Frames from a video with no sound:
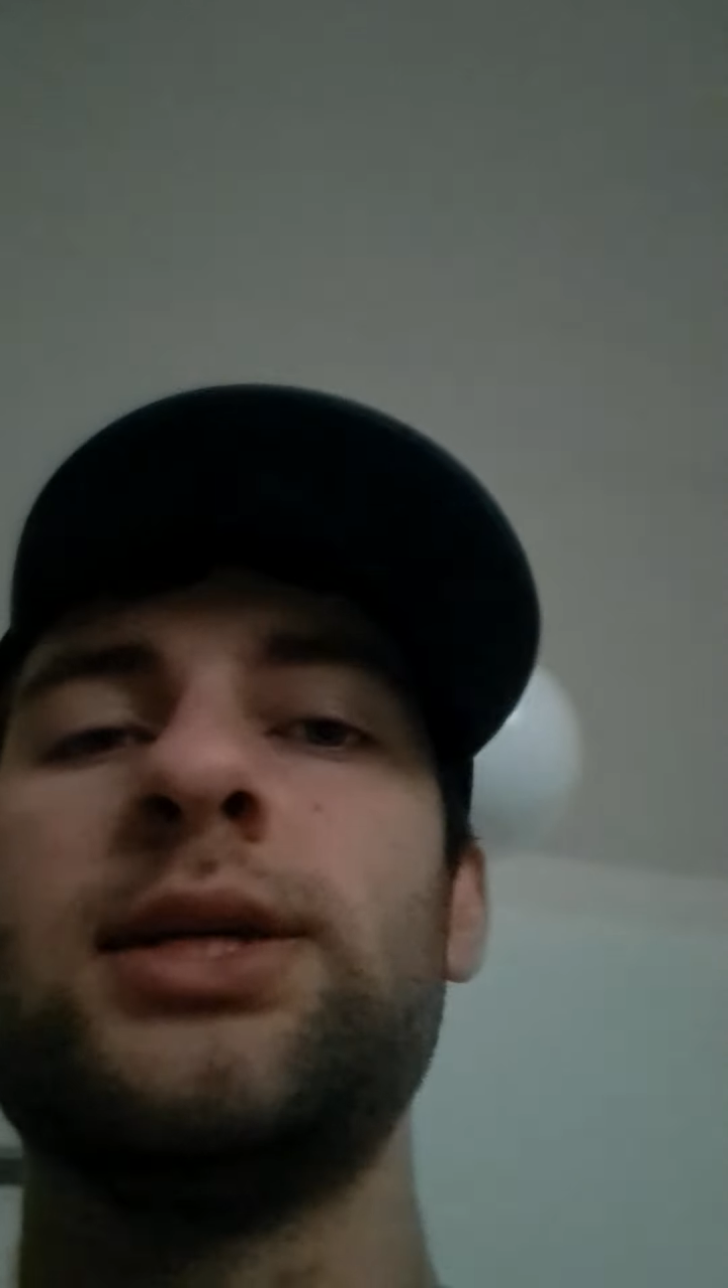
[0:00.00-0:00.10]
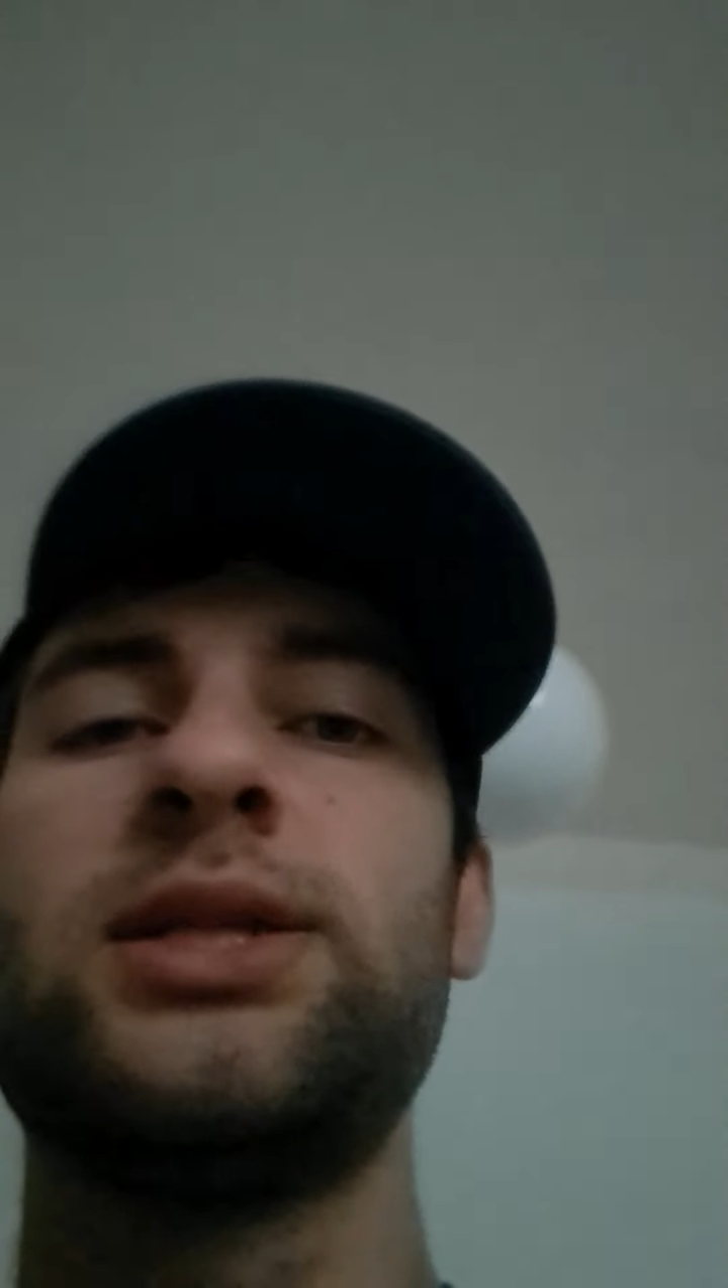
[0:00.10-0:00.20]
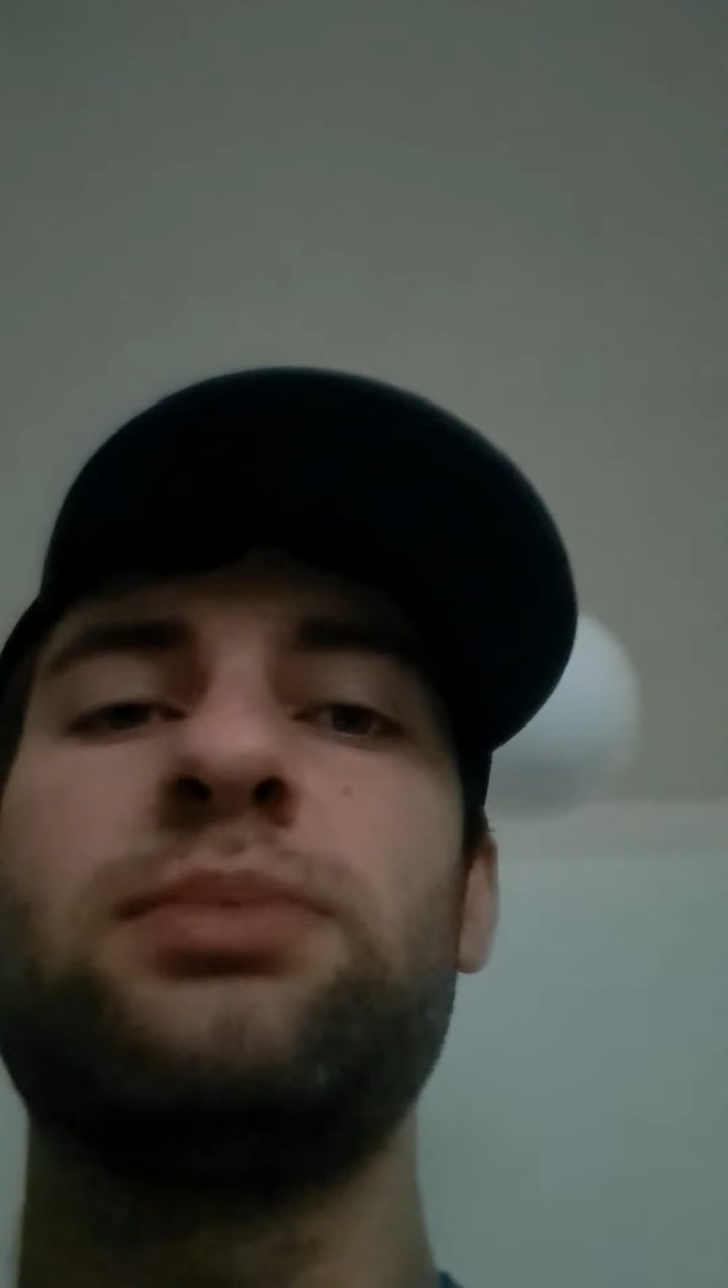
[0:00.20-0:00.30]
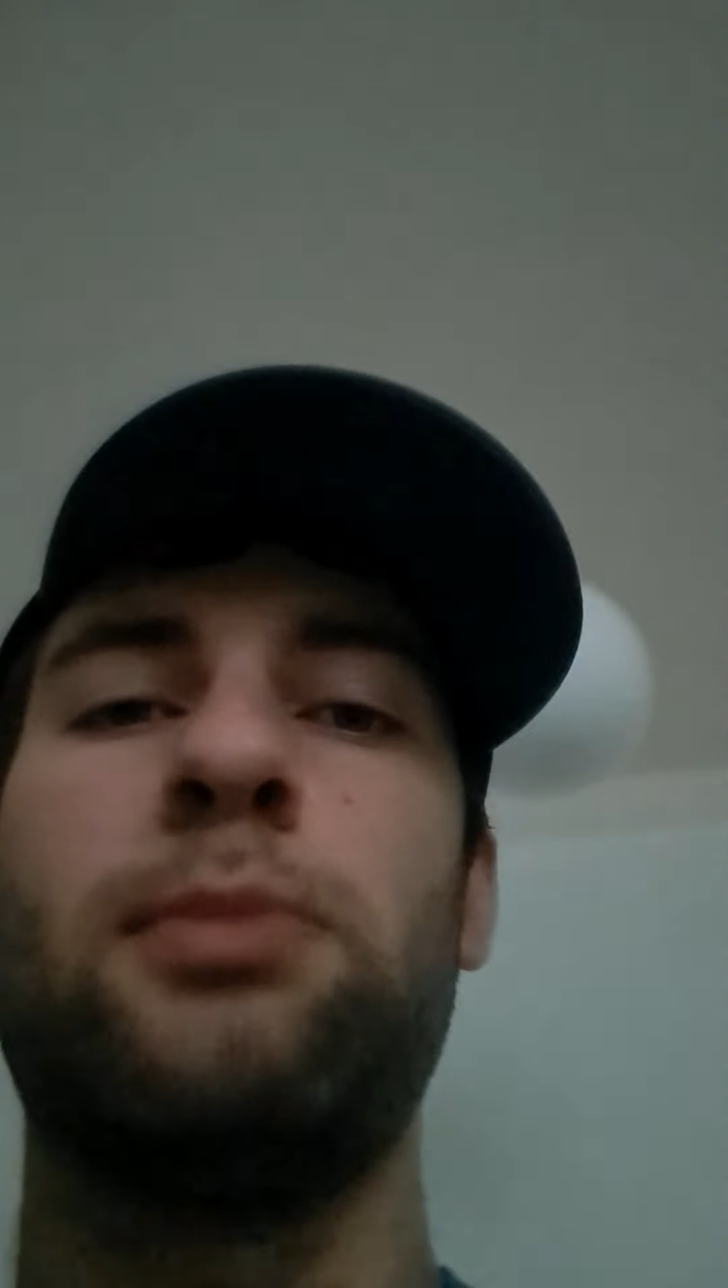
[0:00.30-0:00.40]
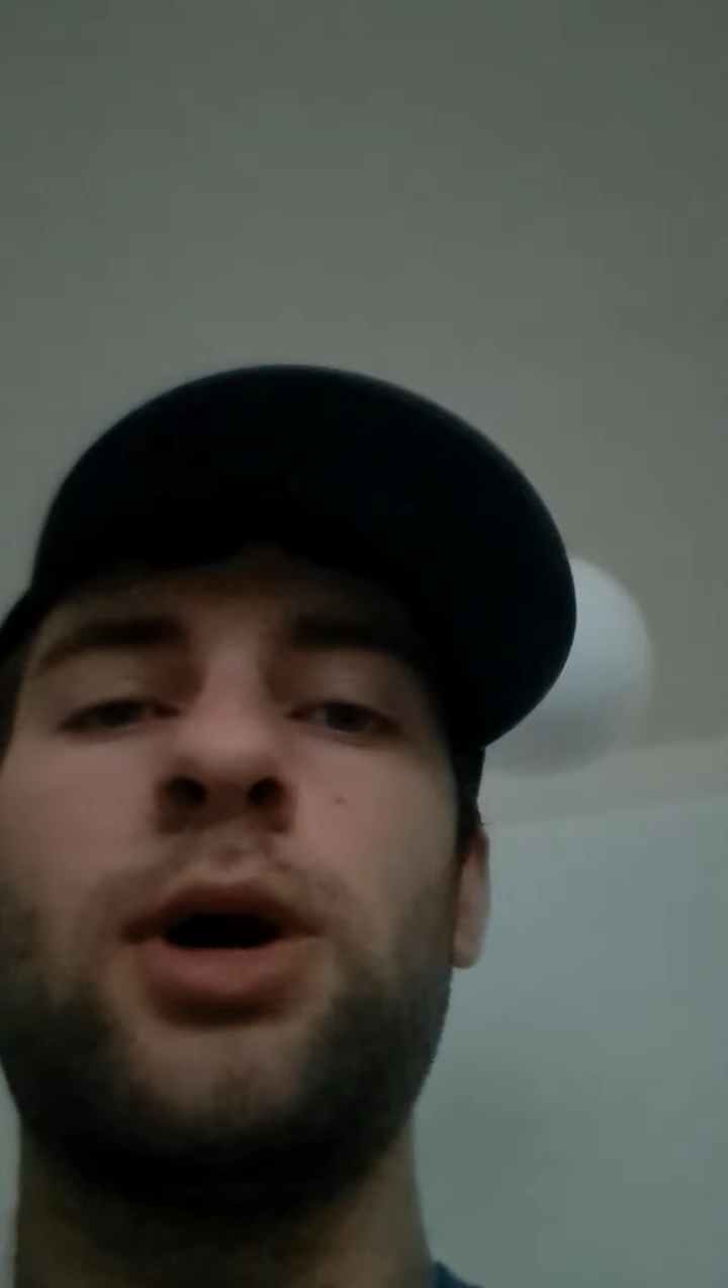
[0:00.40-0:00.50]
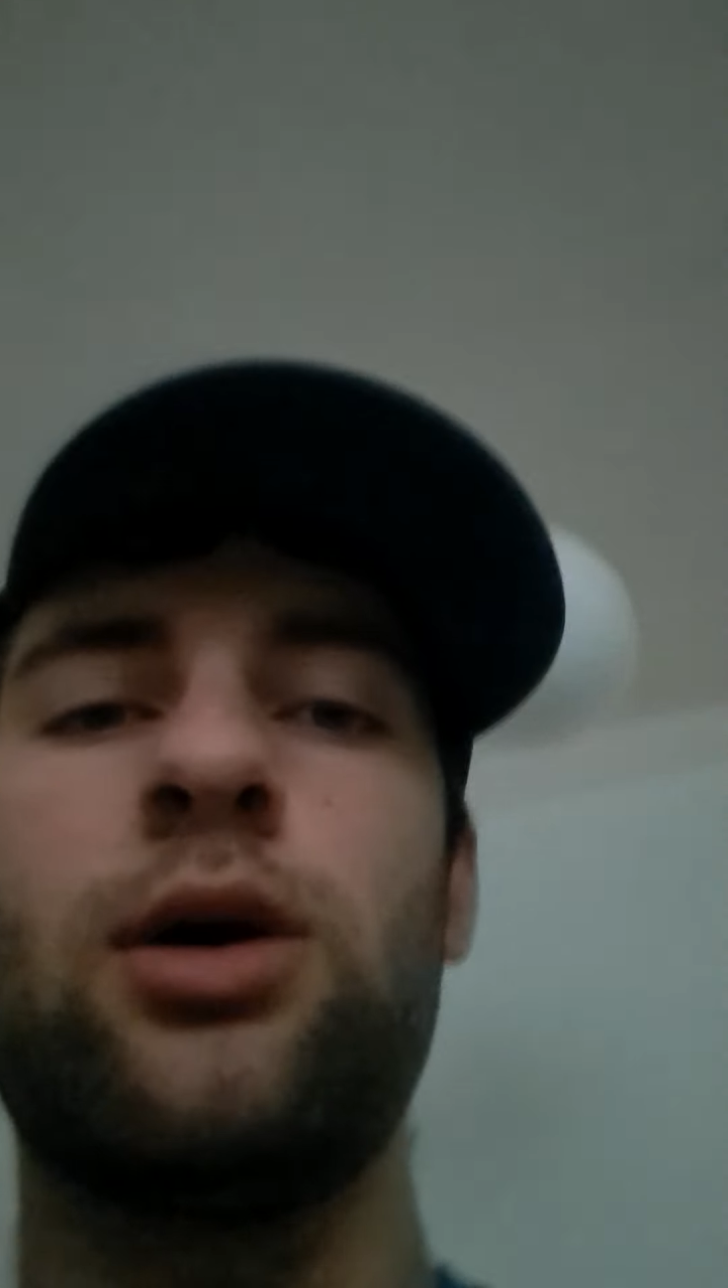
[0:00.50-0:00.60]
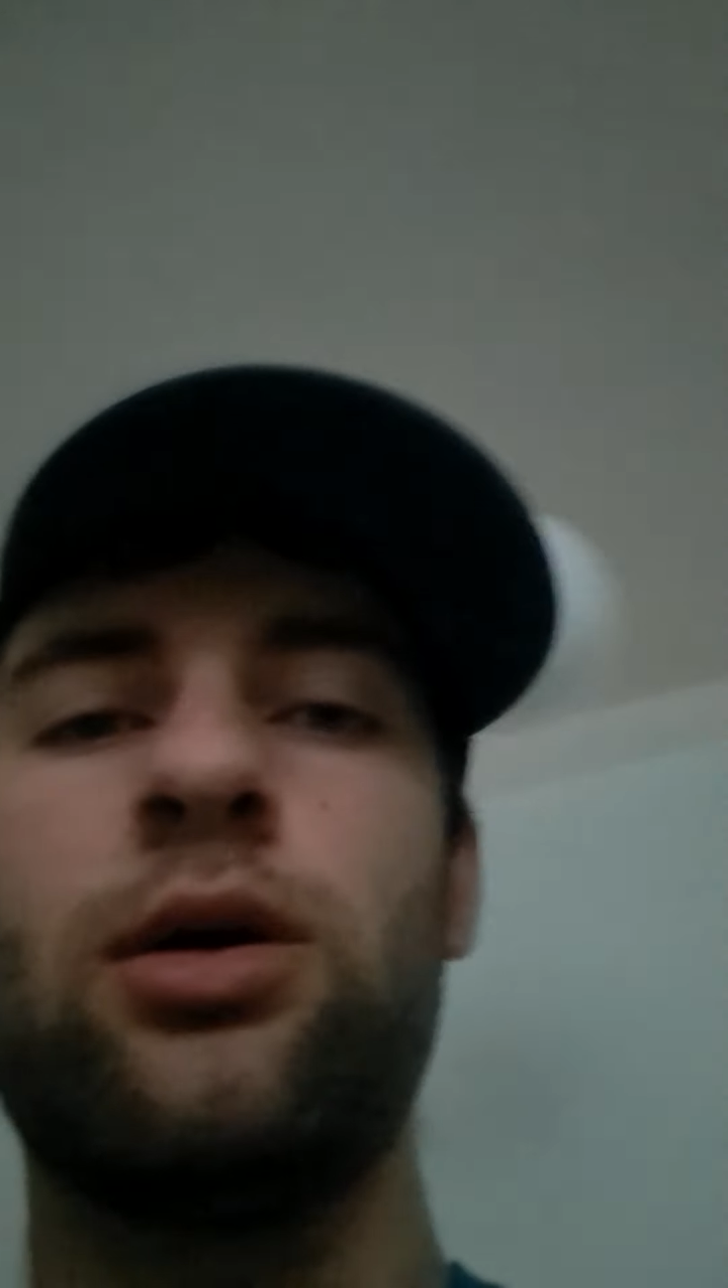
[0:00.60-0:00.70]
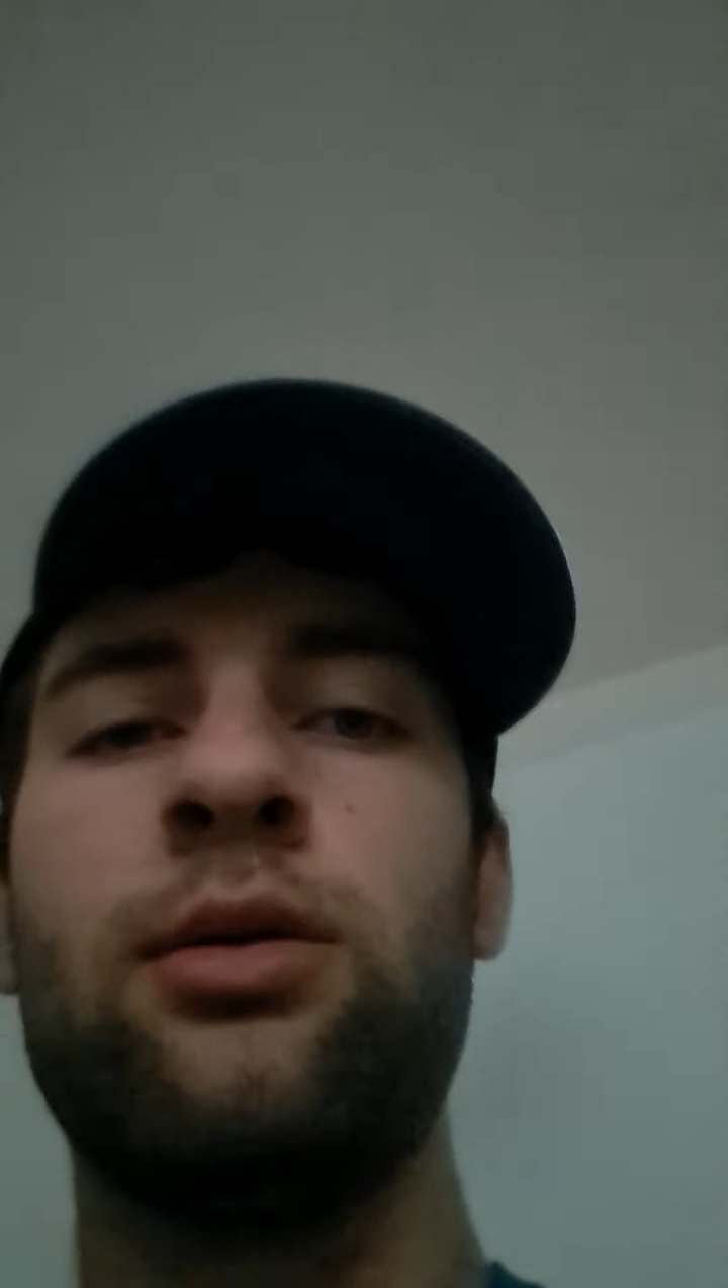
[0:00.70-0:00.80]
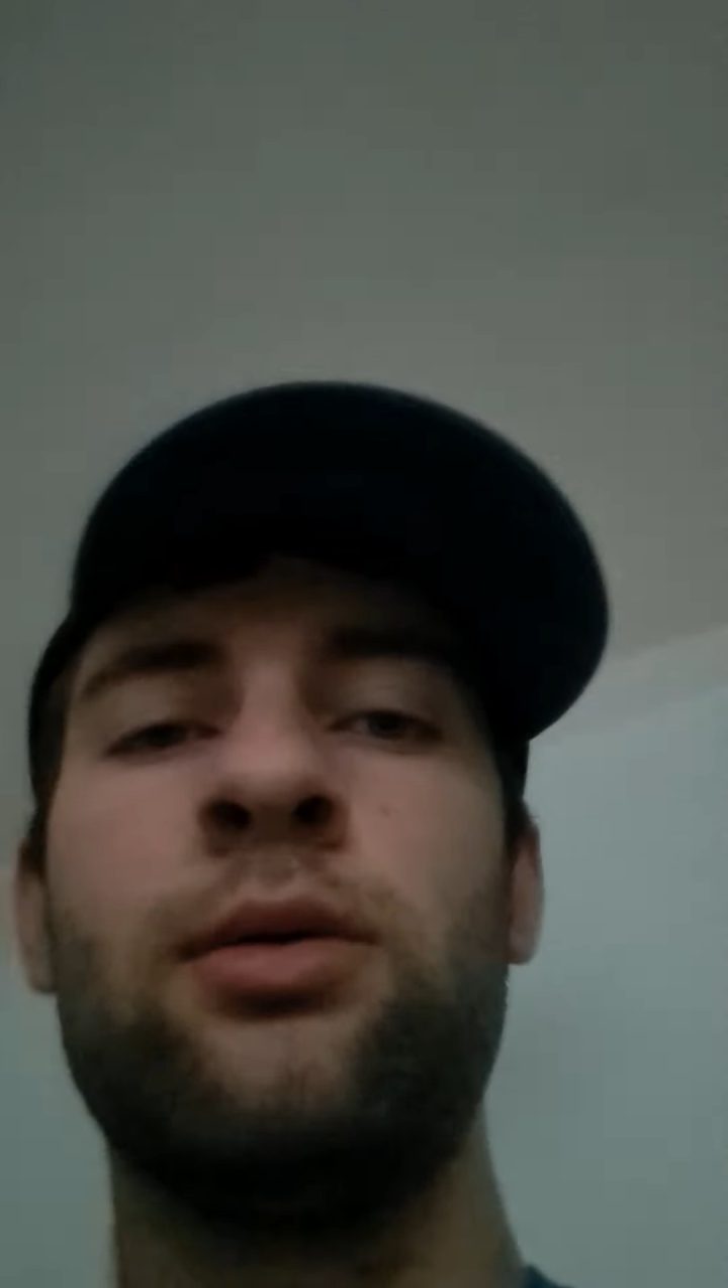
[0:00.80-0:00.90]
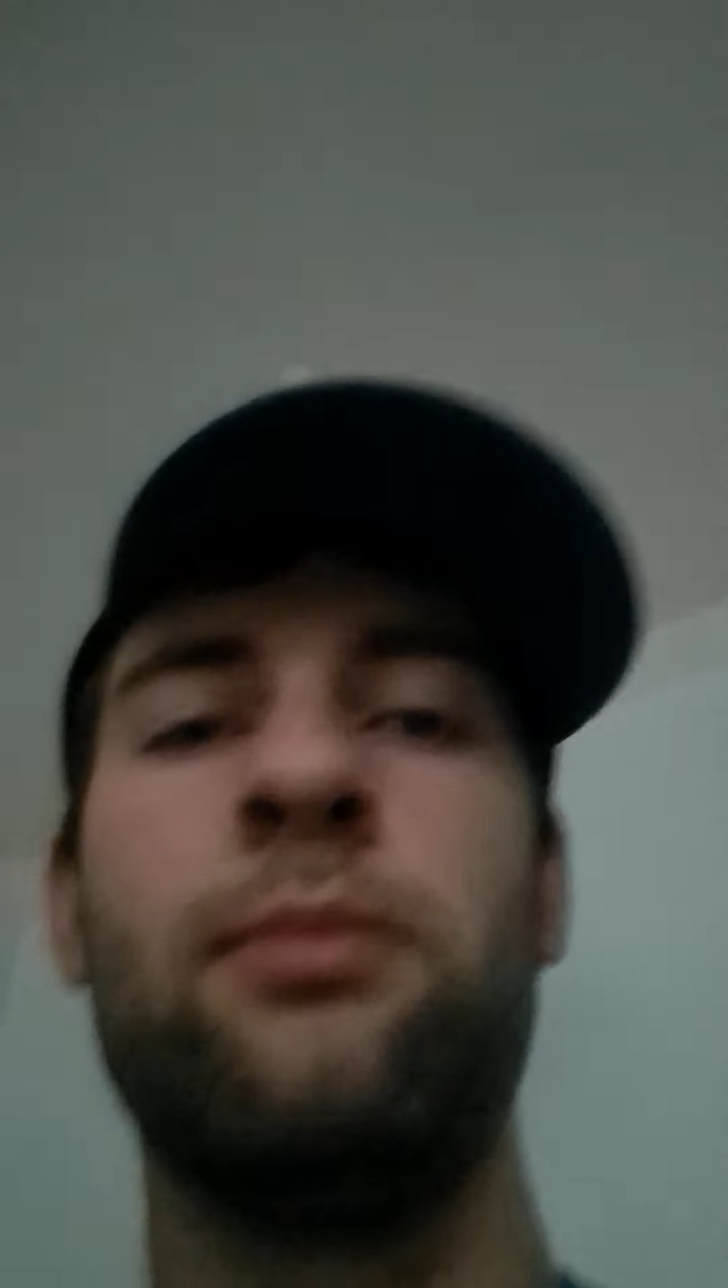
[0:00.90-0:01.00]

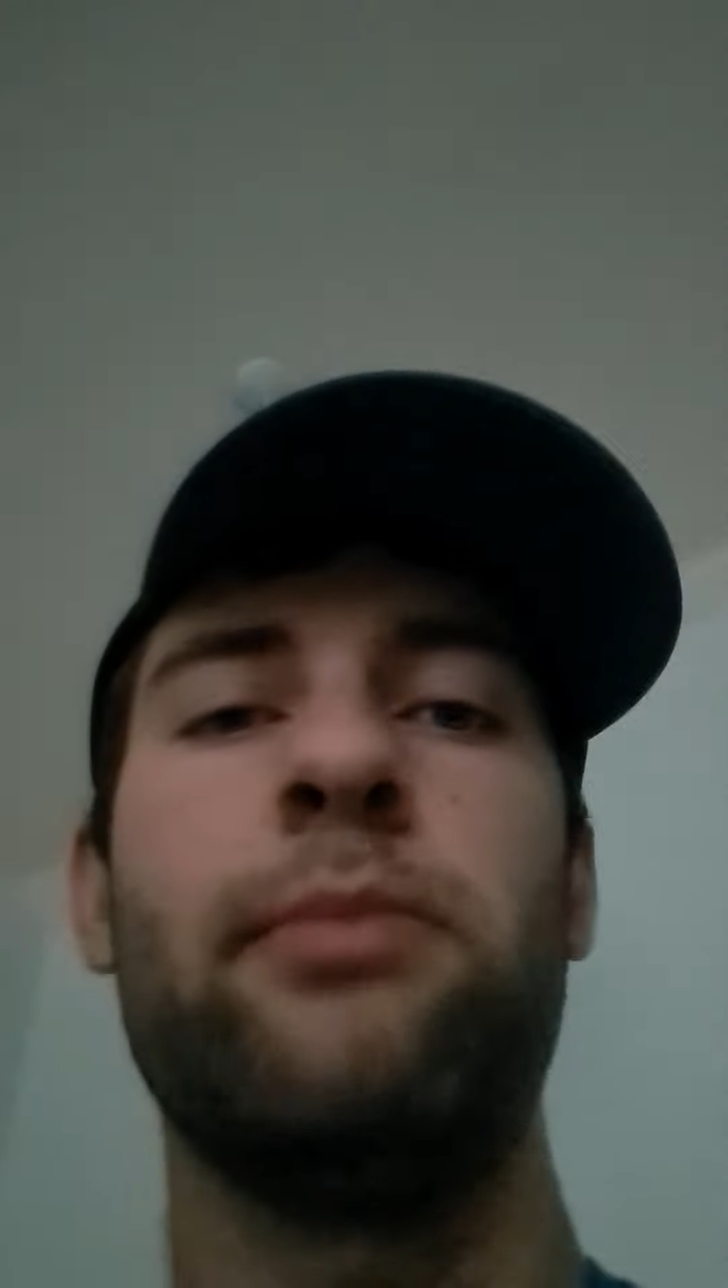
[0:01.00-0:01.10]
small,